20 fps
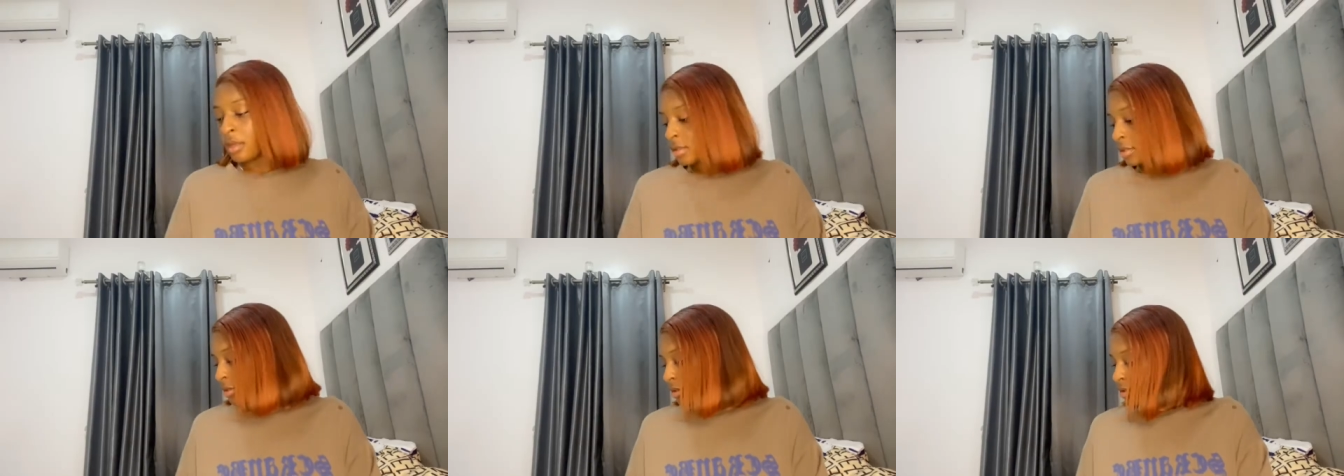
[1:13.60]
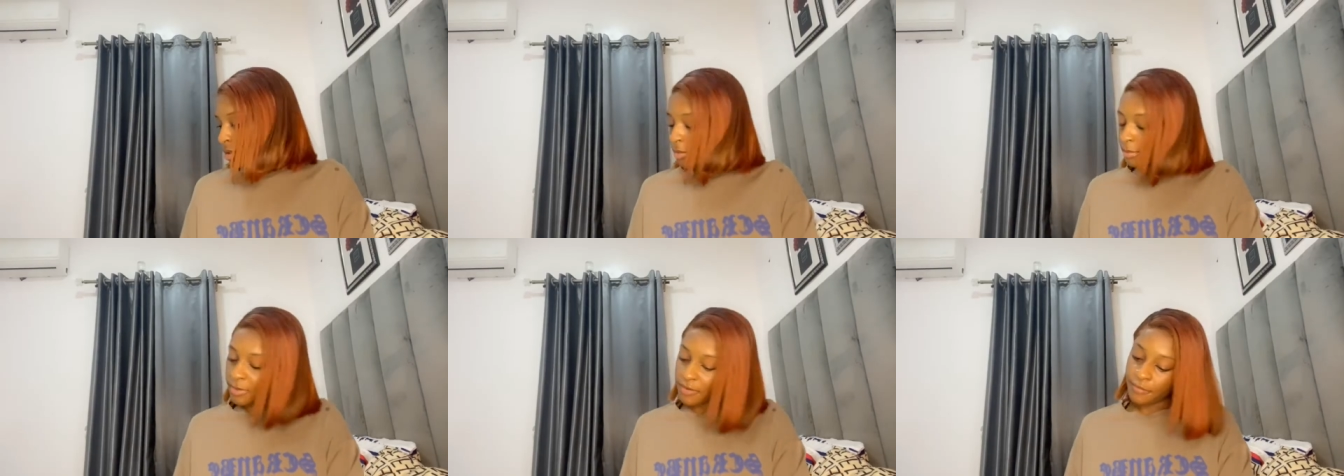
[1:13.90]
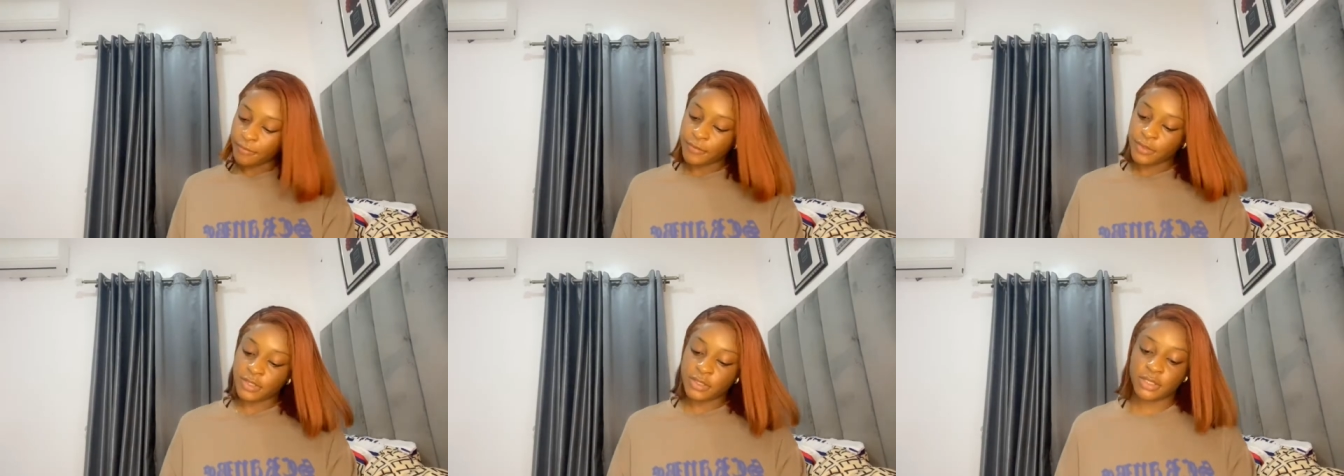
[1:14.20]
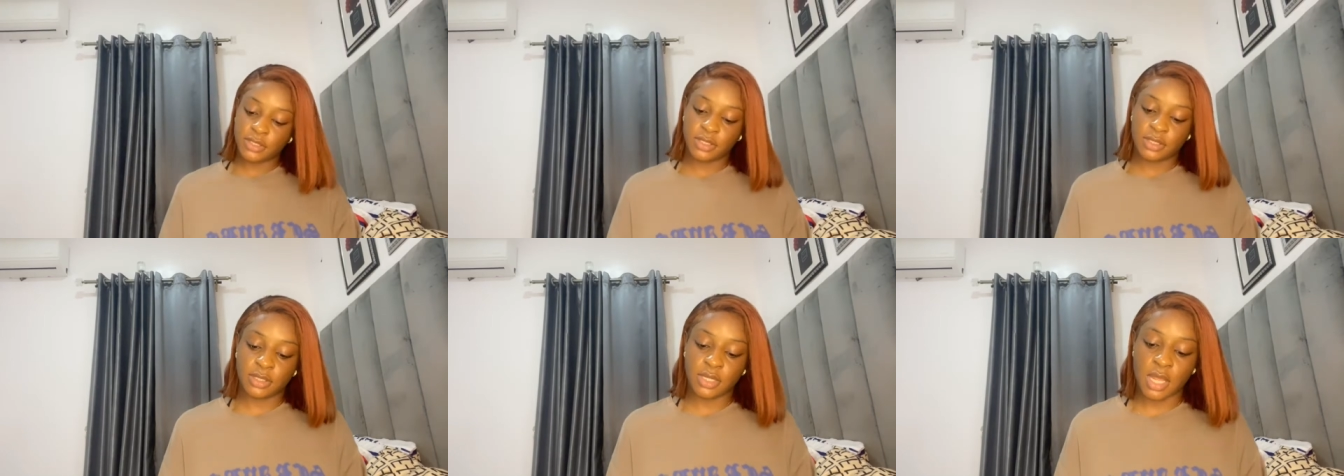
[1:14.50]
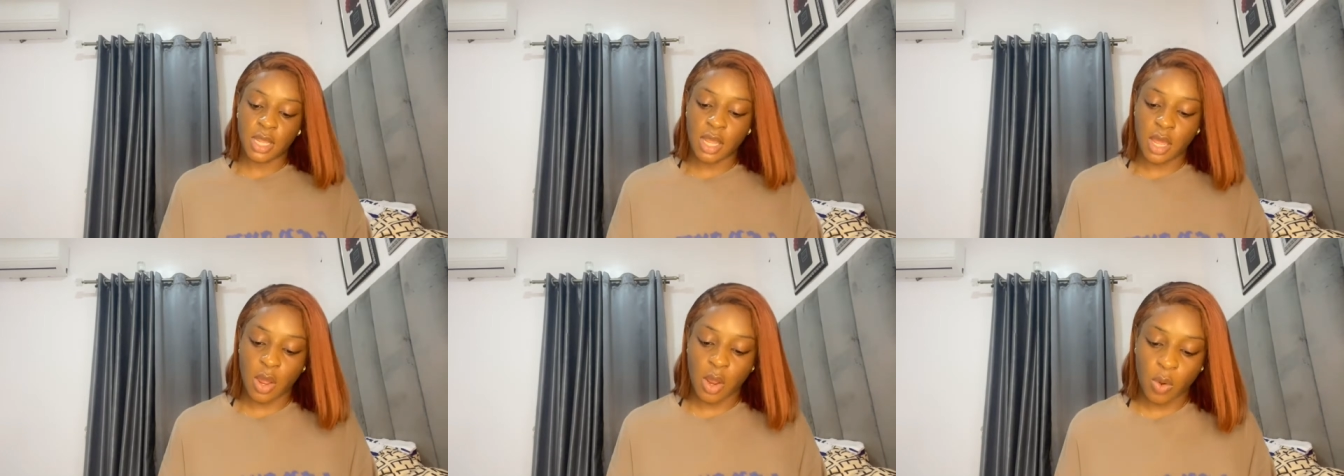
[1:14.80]
So my first
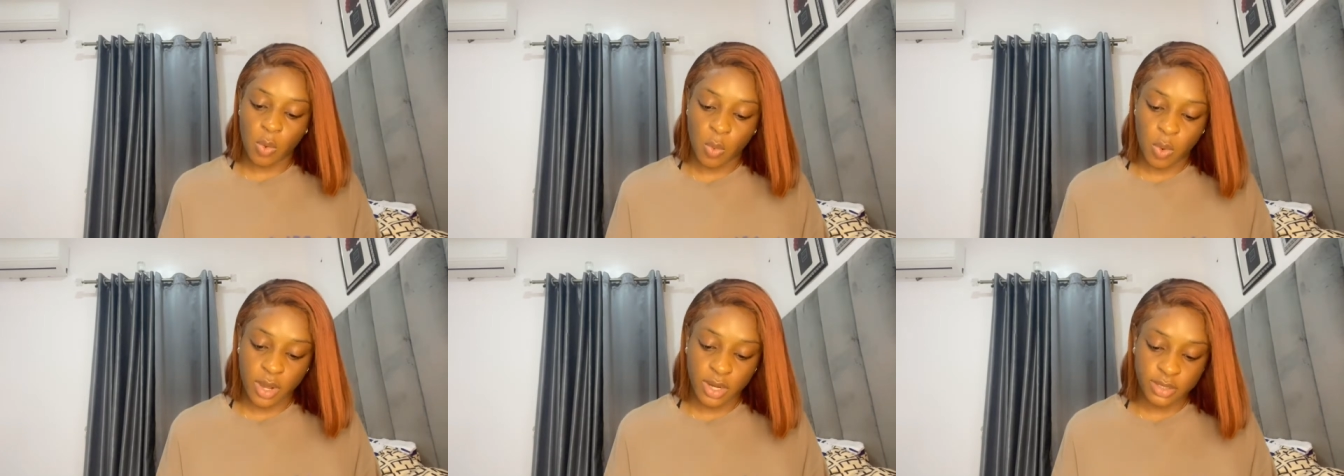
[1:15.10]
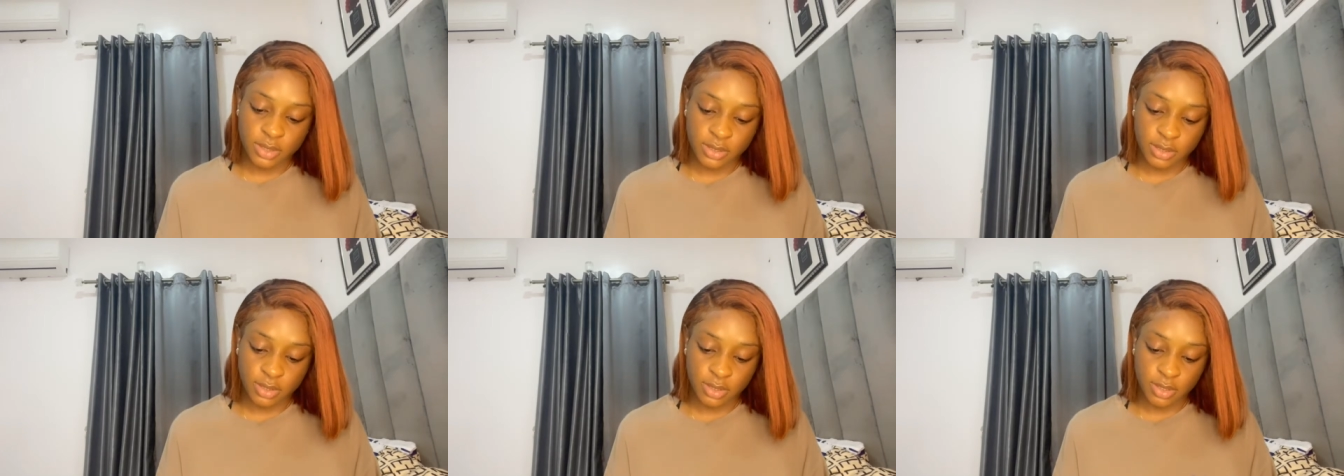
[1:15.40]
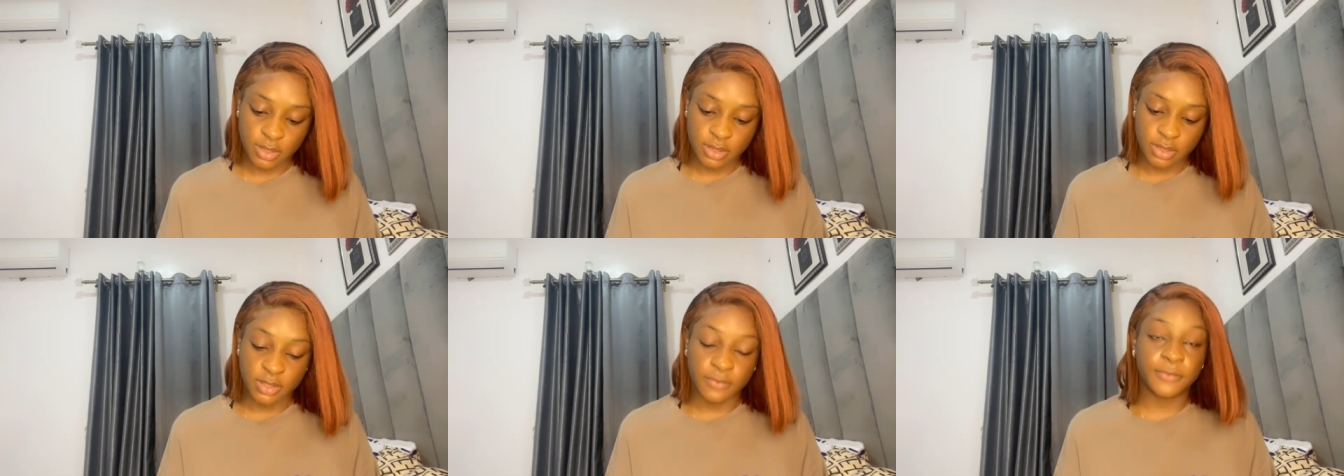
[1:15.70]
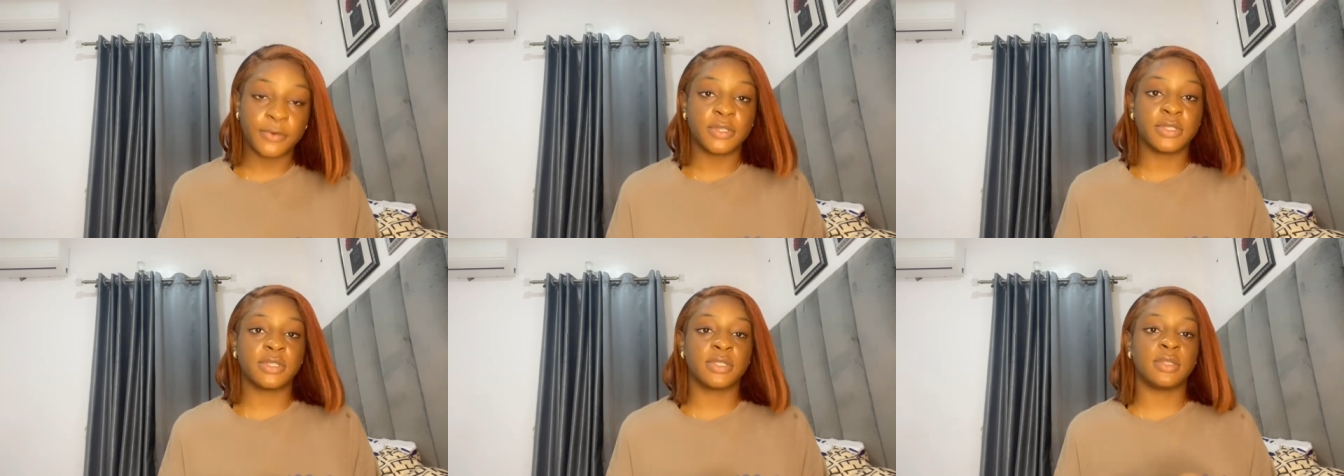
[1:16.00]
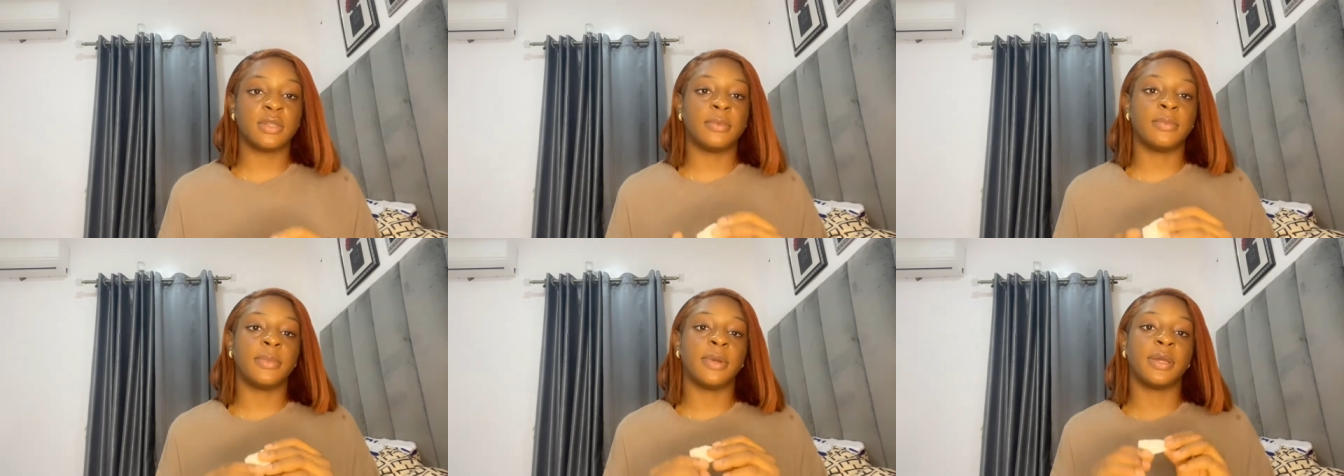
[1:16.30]
question, the first
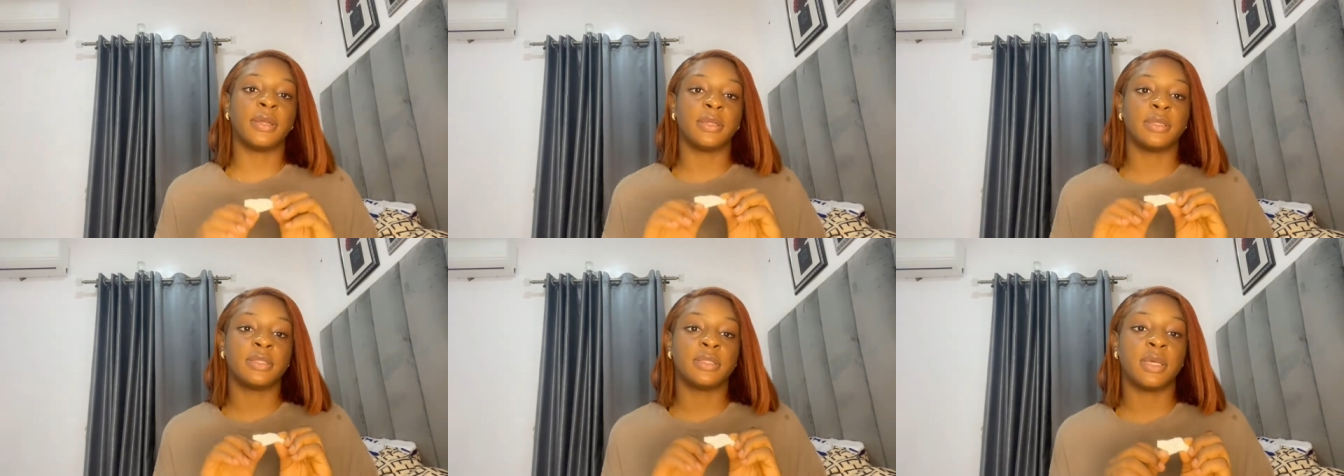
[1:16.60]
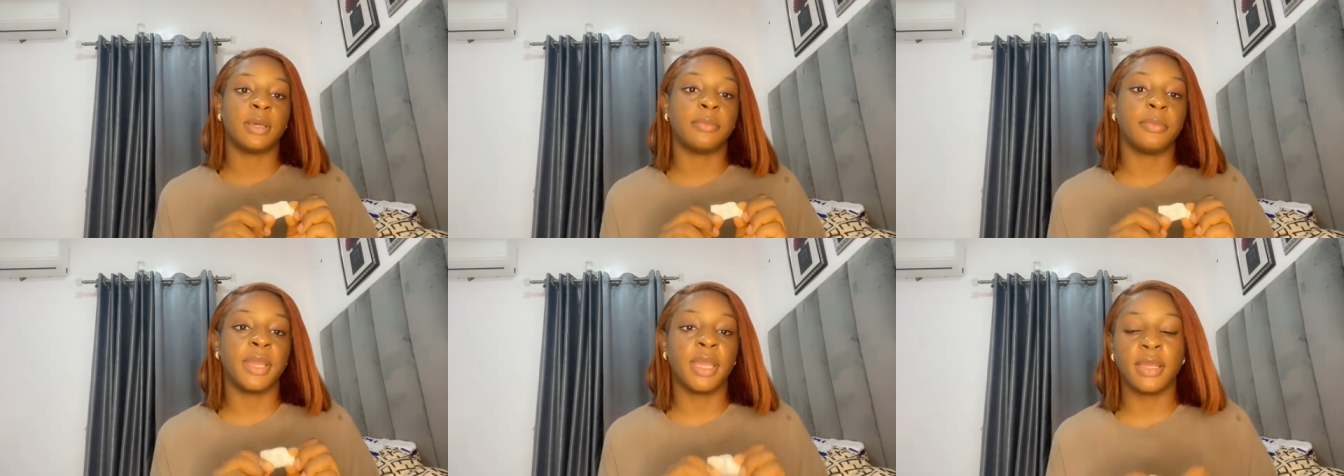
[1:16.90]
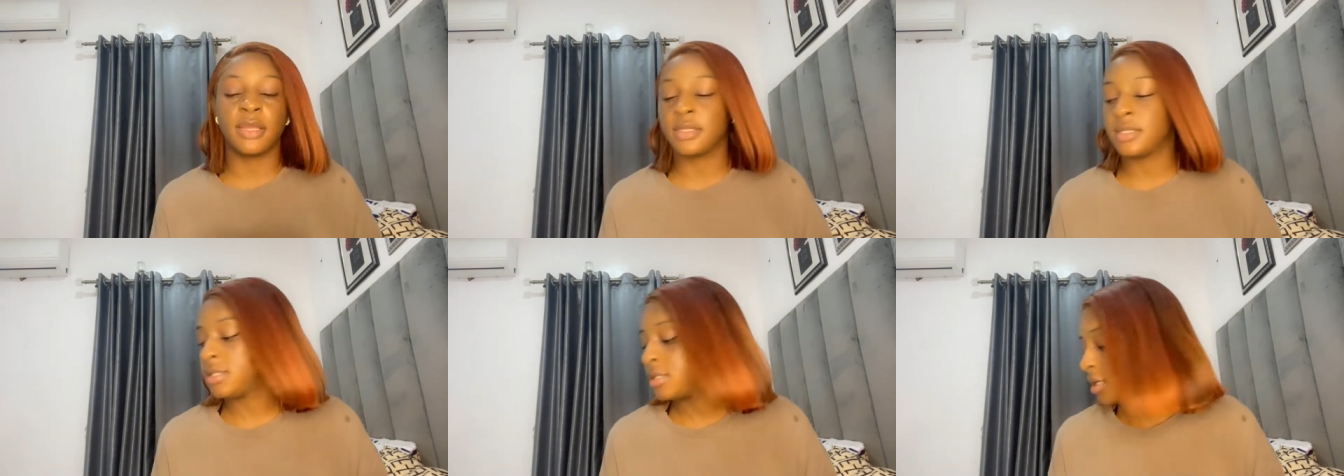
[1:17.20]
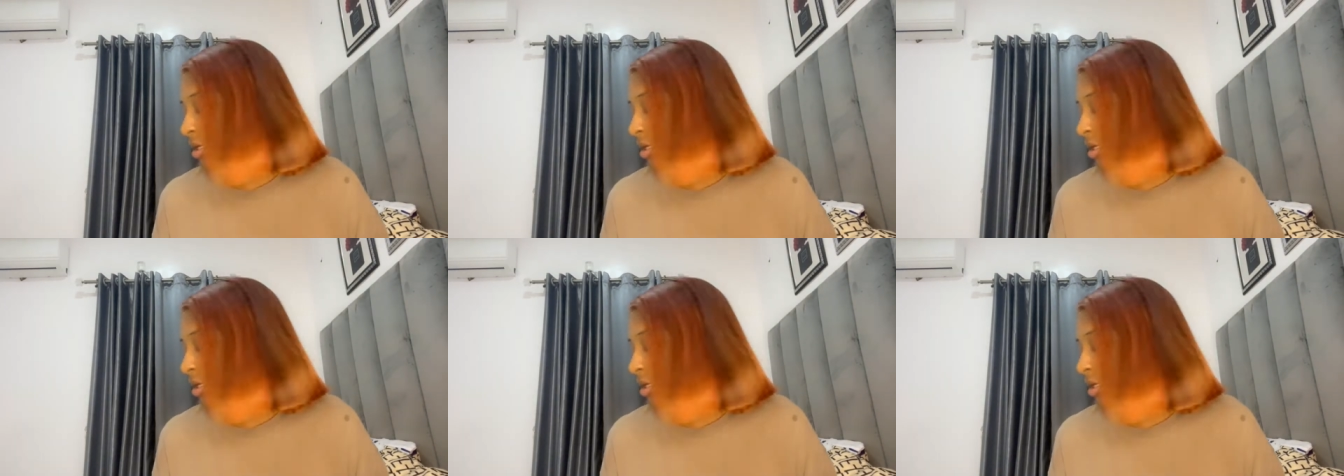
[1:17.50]
number is 8.